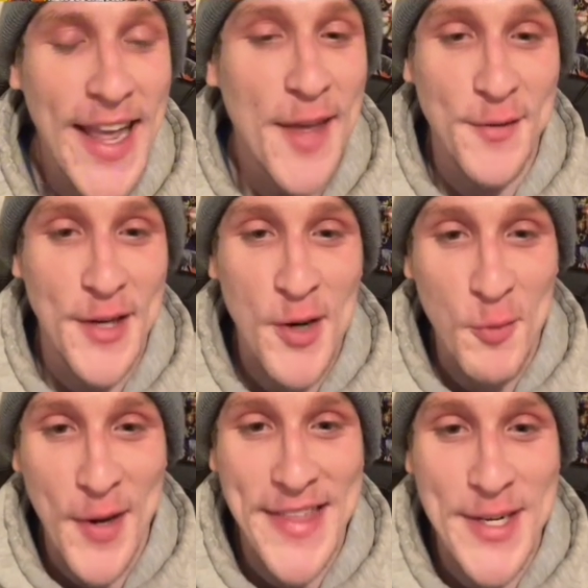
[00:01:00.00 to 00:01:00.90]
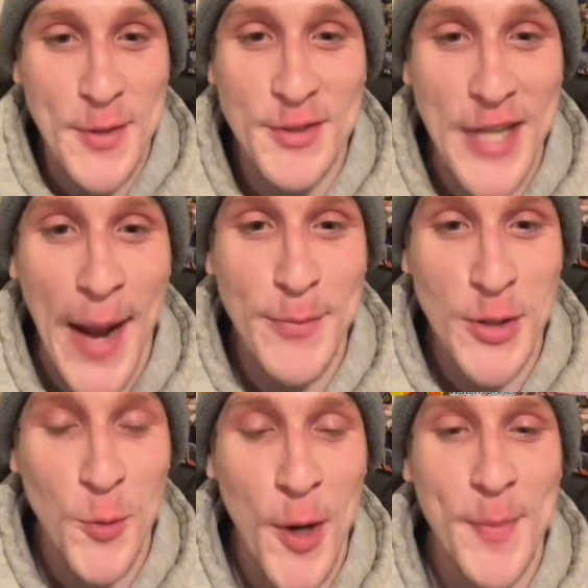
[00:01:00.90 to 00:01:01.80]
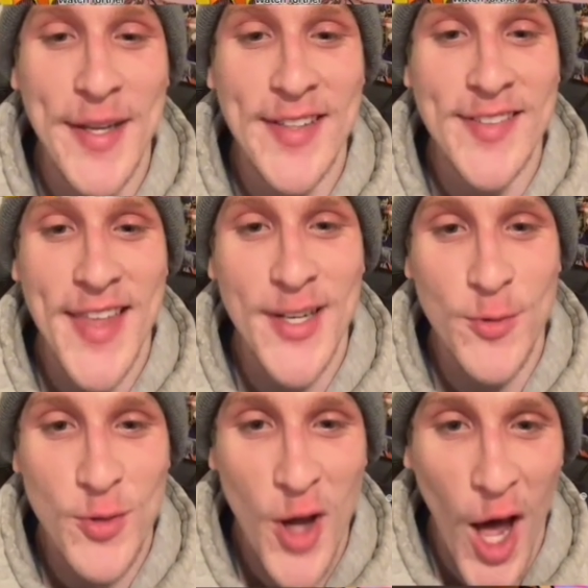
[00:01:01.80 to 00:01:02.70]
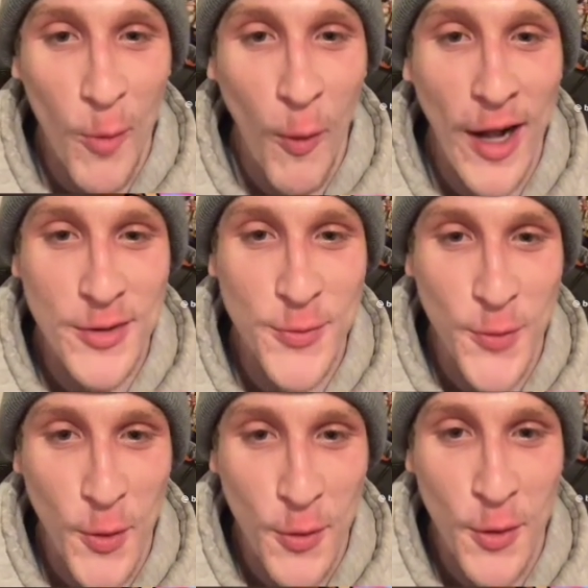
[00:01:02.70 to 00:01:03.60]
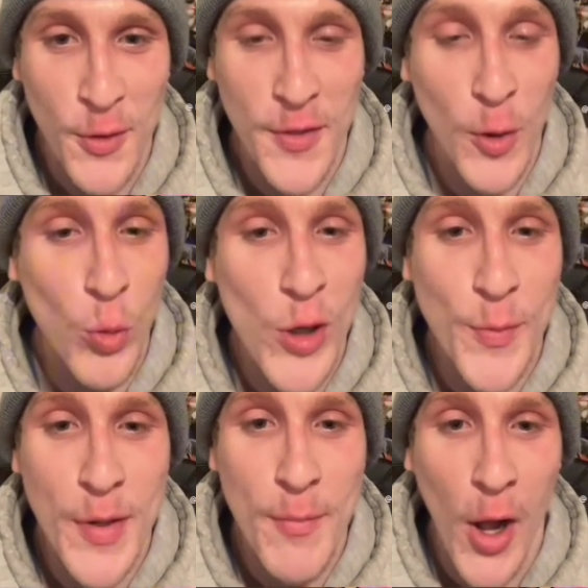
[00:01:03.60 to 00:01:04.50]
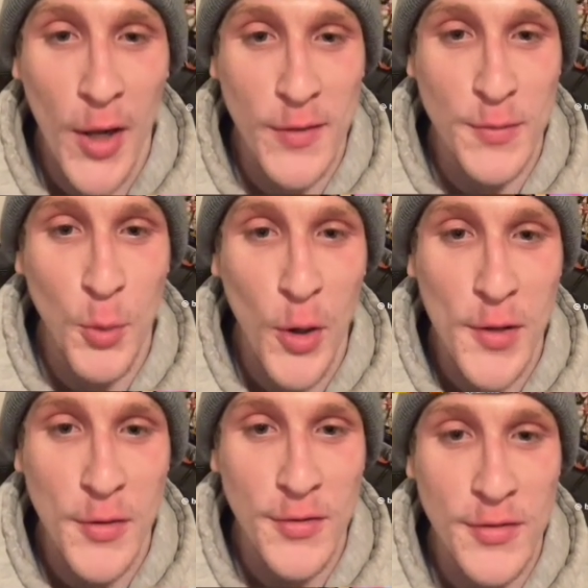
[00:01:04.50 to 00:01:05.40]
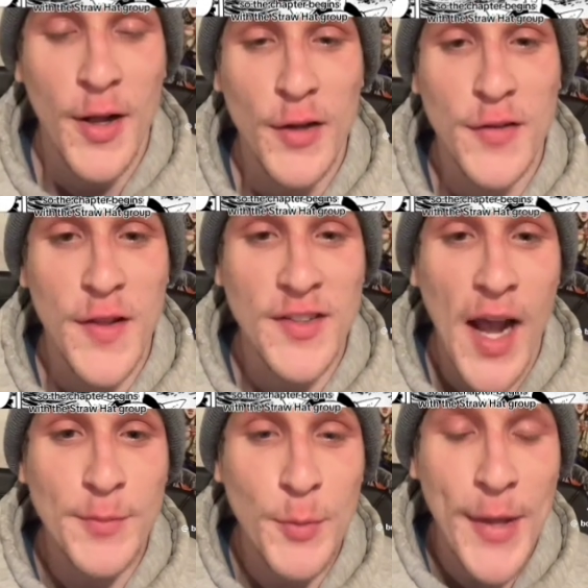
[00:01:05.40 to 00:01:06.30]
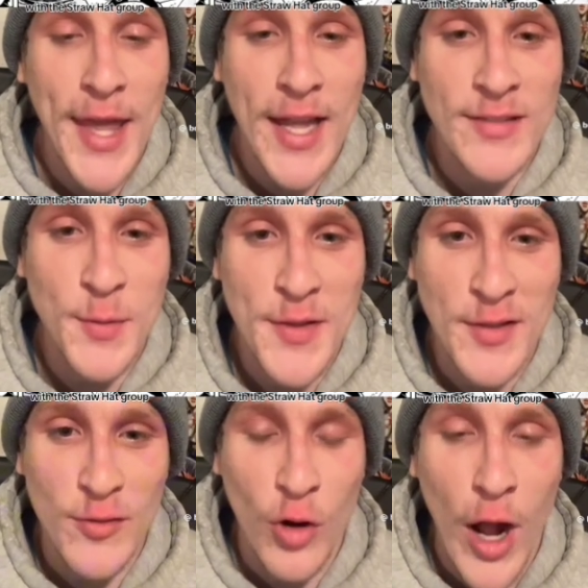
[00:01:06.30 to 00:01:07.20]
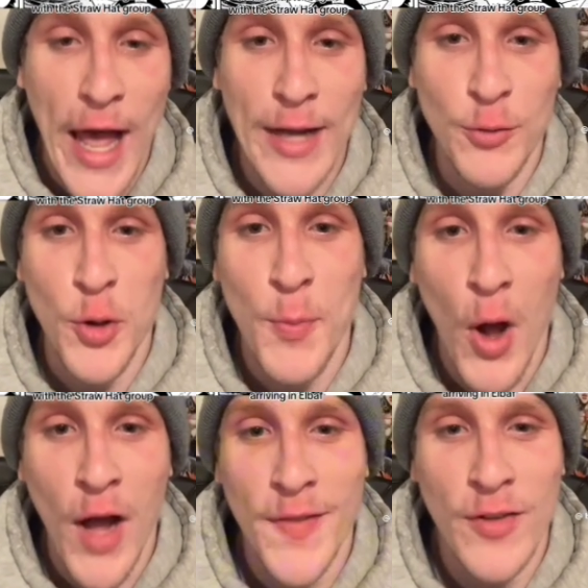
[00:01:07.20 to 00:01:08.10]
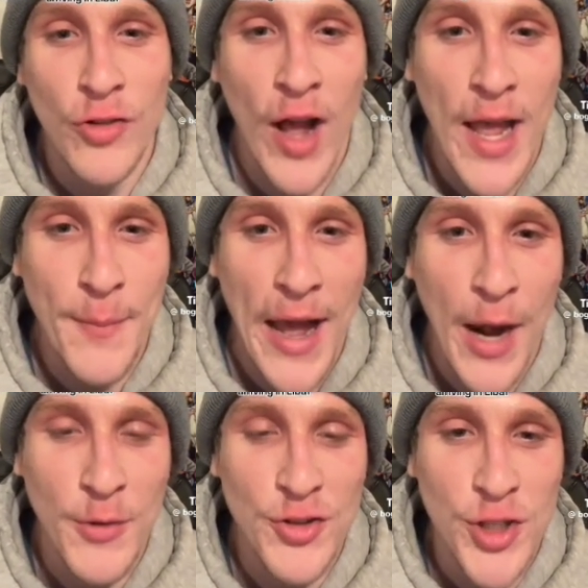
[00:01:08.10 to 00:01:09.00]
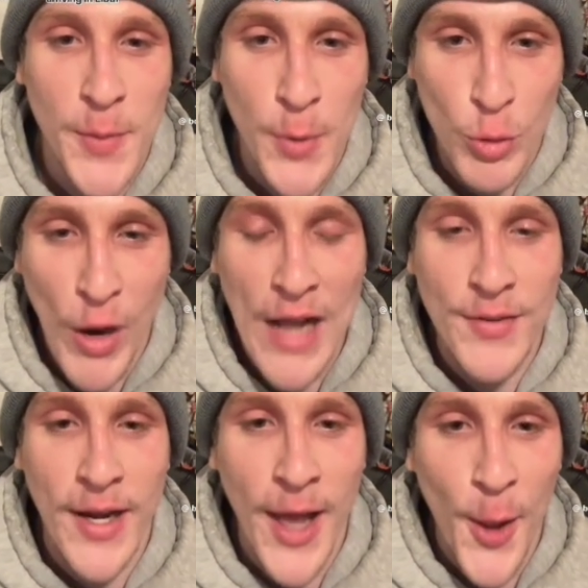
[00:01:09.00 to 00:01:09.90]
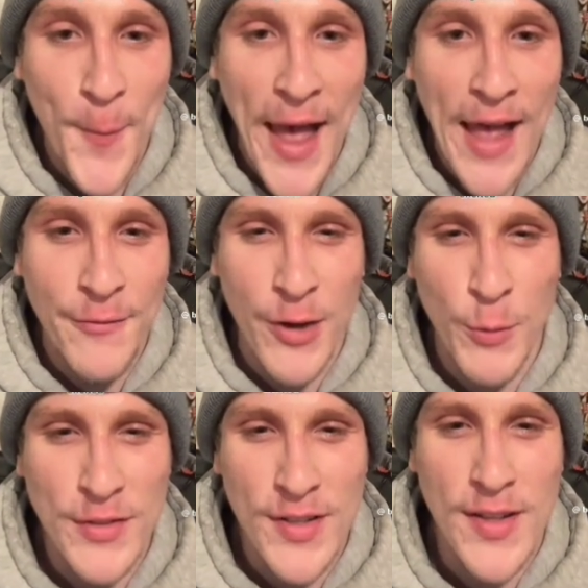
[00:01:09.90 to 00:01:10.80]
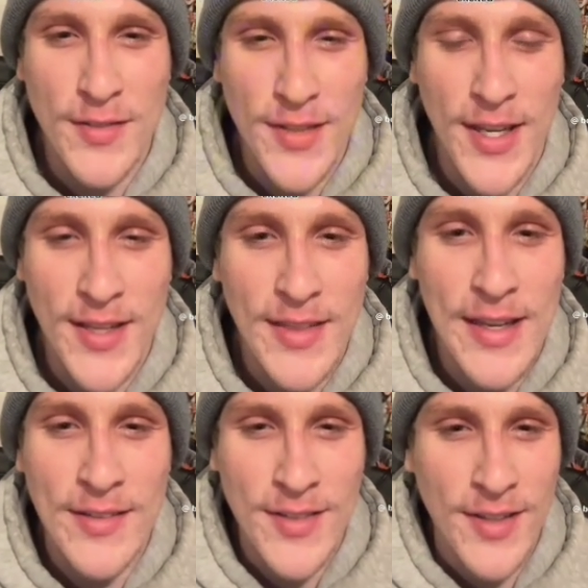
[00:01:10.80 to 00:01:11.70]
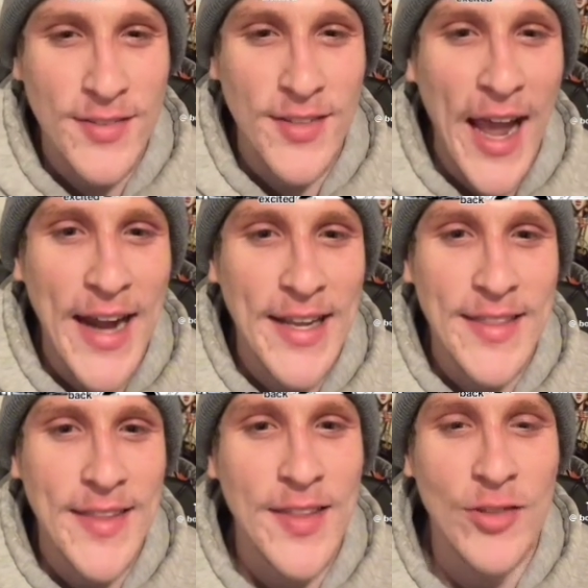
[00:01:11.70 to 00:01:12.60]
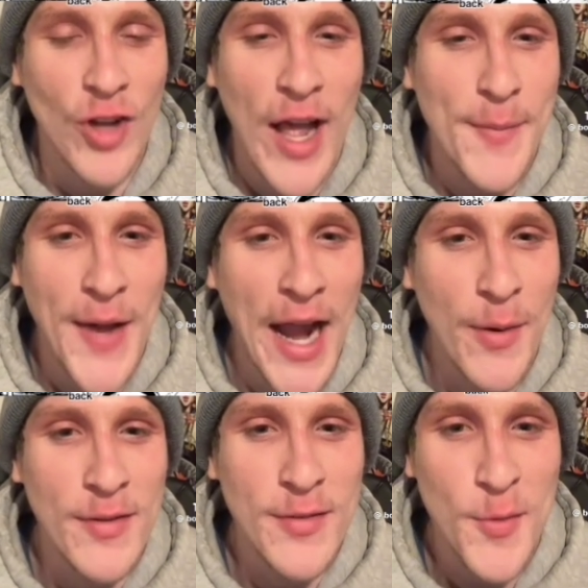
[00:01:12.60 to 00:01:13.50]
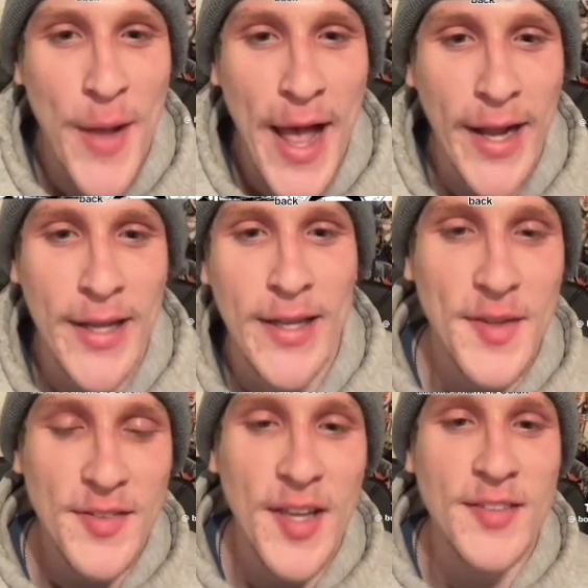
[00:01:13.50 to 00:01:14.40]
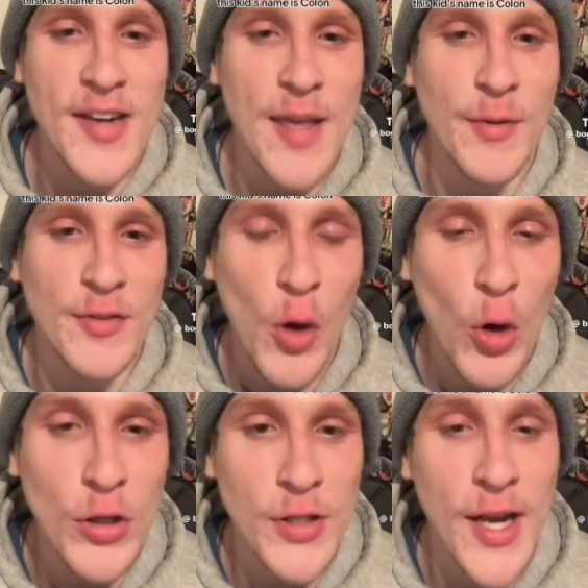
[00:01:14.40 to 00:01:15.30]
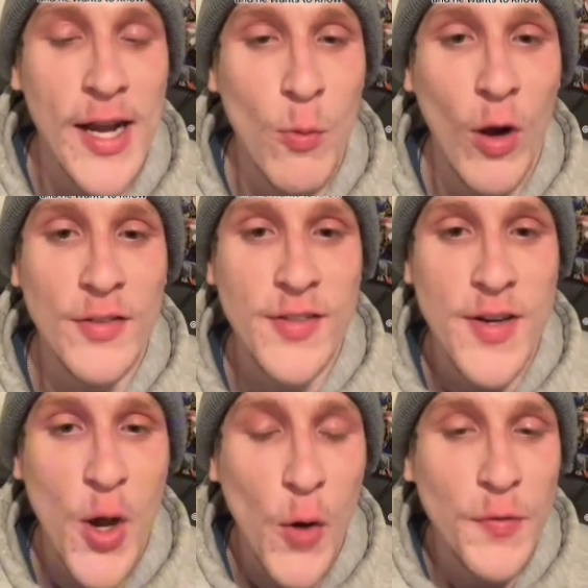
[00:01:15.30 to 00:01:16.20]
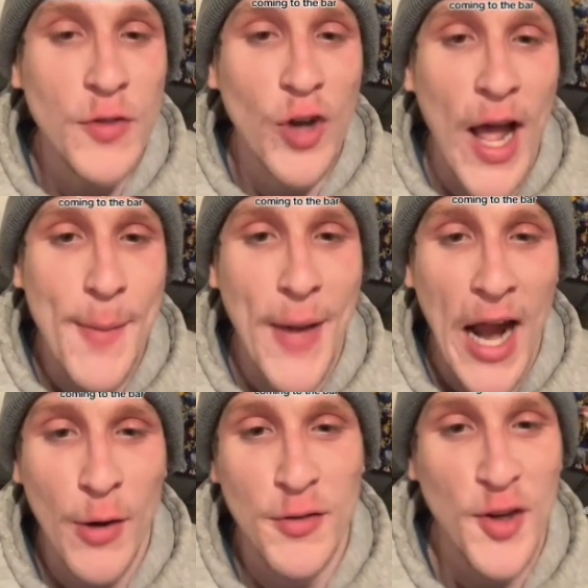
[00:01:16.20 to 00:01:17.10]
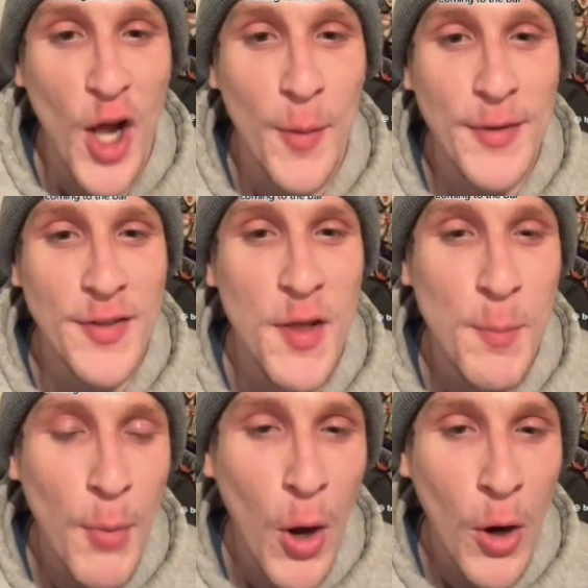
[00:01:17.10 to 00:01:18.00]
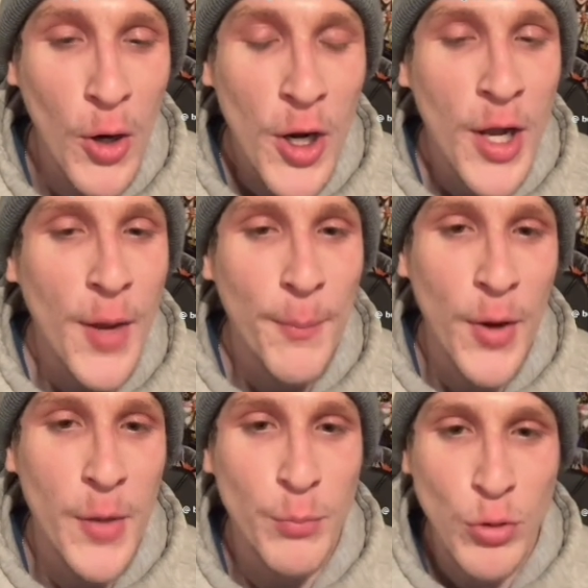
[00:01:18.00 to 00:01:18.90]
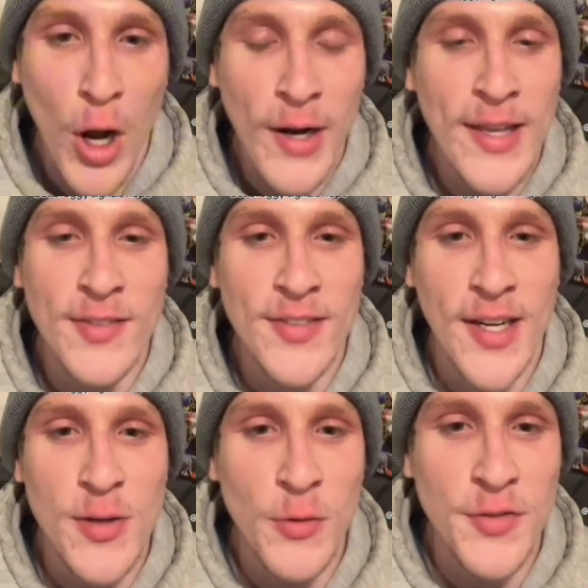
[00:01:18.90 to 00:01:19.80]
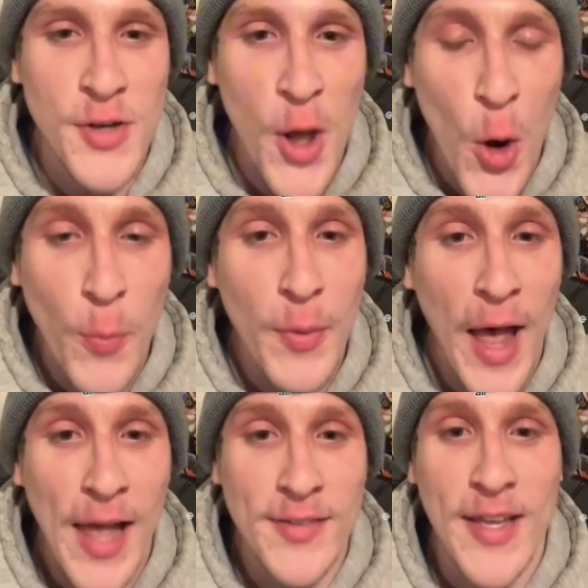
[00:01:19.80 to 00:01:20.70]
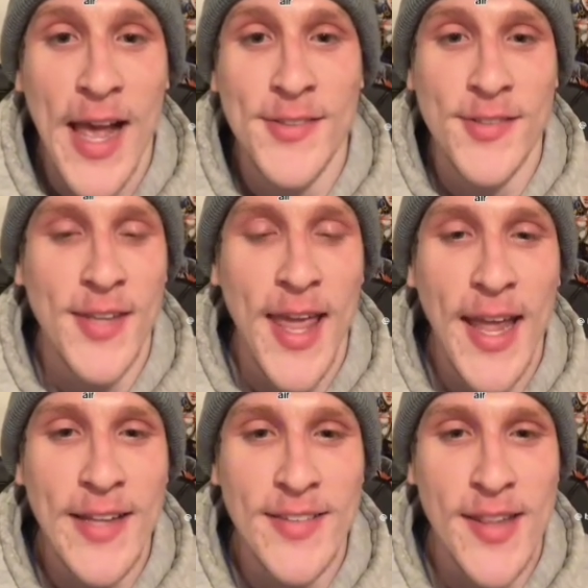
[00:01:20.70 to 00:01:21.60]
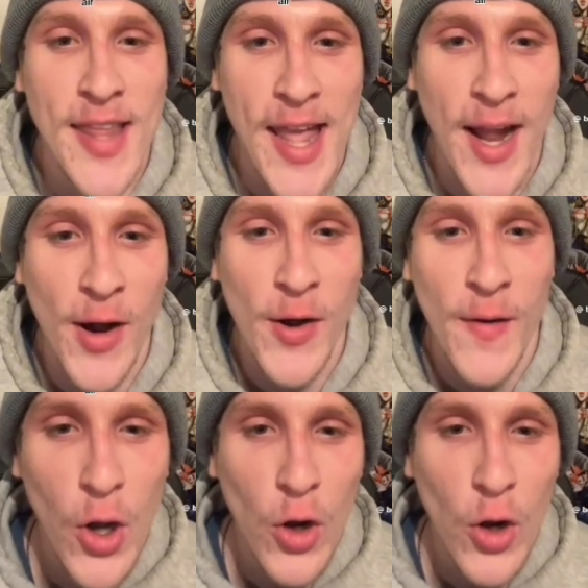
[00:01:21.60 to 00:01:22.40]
If you didn't read the newest chapter of One Piece, then do not watch further. There will be manga spoilers. So the chapter begins with the Straw Hat group on the giant pirate ship arriving at Elbaf, and we see this kid is excited that the giant pirates are back. This kid's name is Colin, and he wants to know if the giant pirates are coming to the bar, but Broggy signals nope as he has his hands in the air.